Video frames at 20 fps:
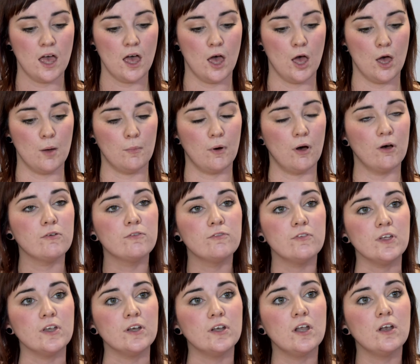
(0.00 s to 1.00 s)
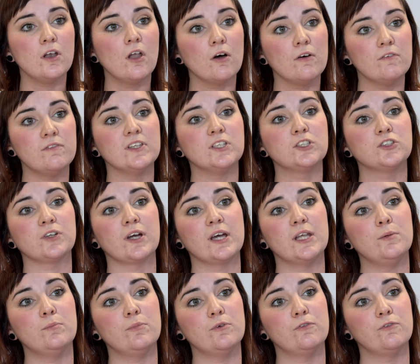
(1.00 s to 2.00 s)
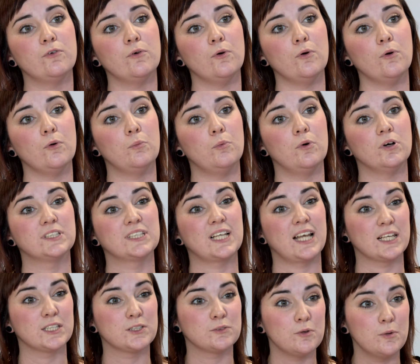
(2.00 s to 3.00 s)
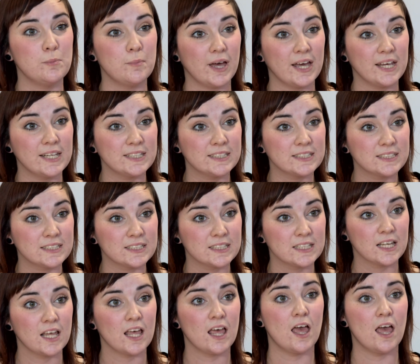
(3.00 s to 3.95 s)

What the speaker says: Often, a lot of this training before was classroom based,